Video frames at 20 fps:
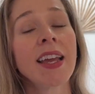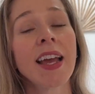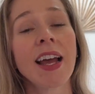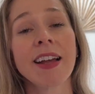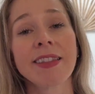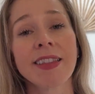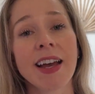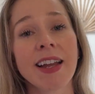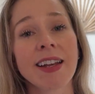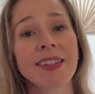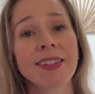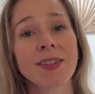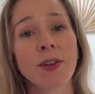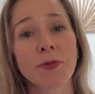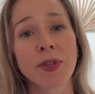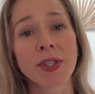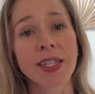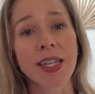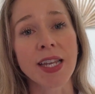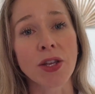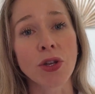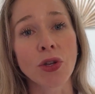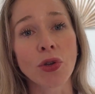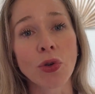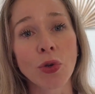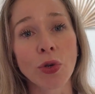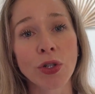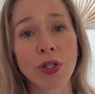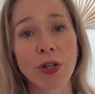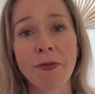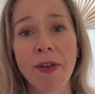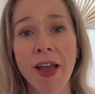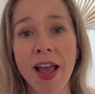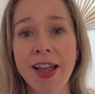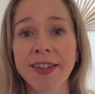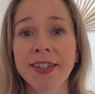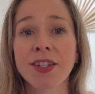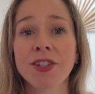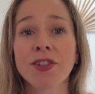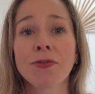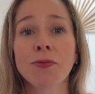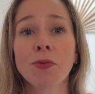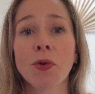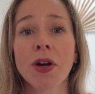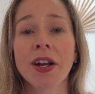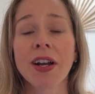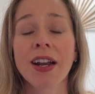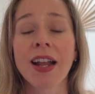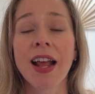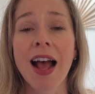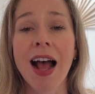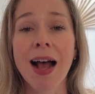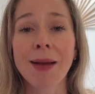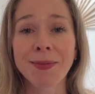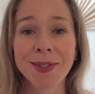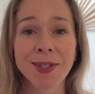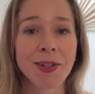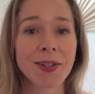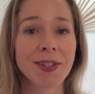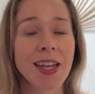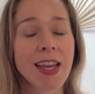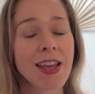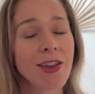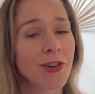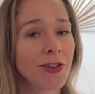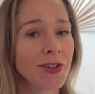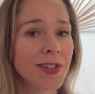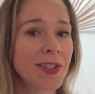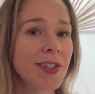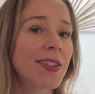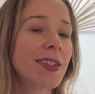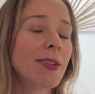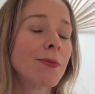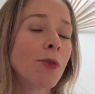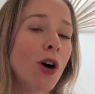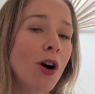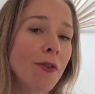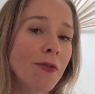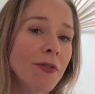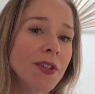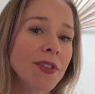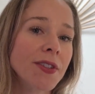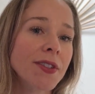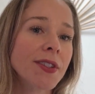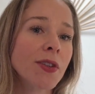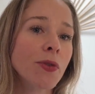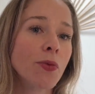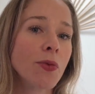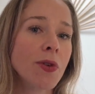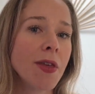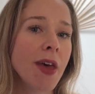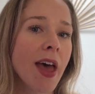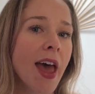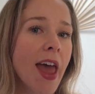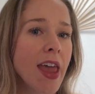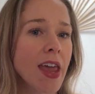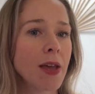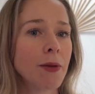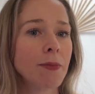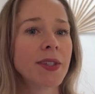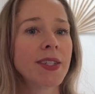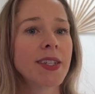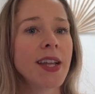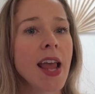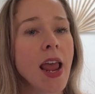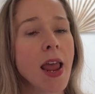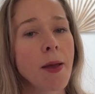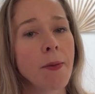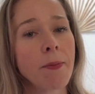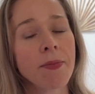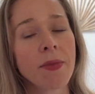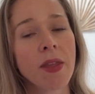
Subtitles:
And that is obviously a huge advantage of what Amazon's ecosystem offers with AMC.